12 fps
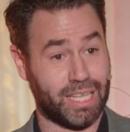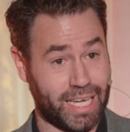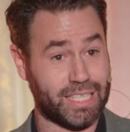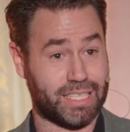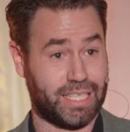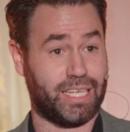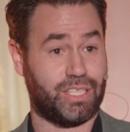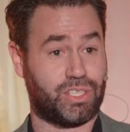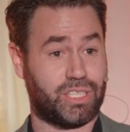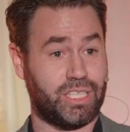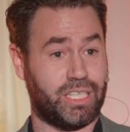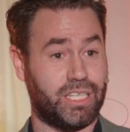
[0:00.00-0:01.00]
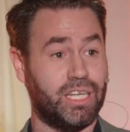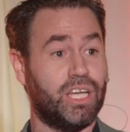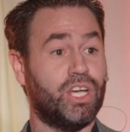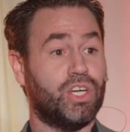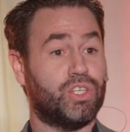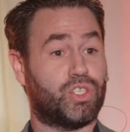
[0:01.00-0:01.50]
like THC
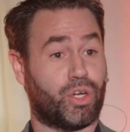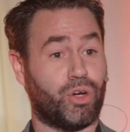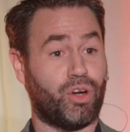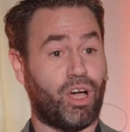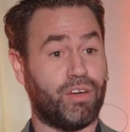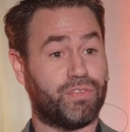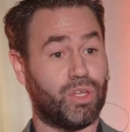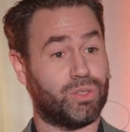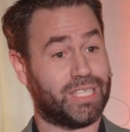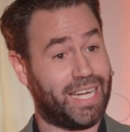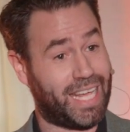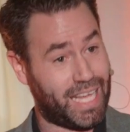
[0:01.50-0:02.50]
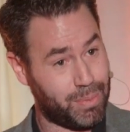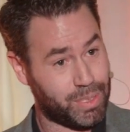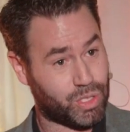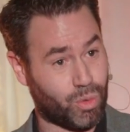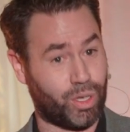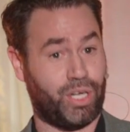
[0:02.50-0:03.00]
turn off those
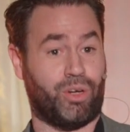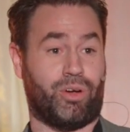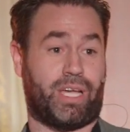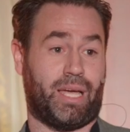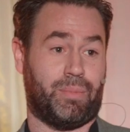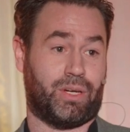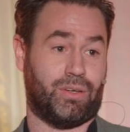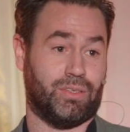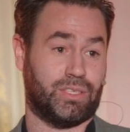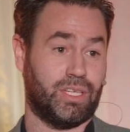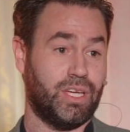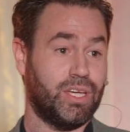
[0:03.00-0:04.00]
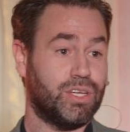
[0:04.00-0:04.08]
inhibitory neurochemicals.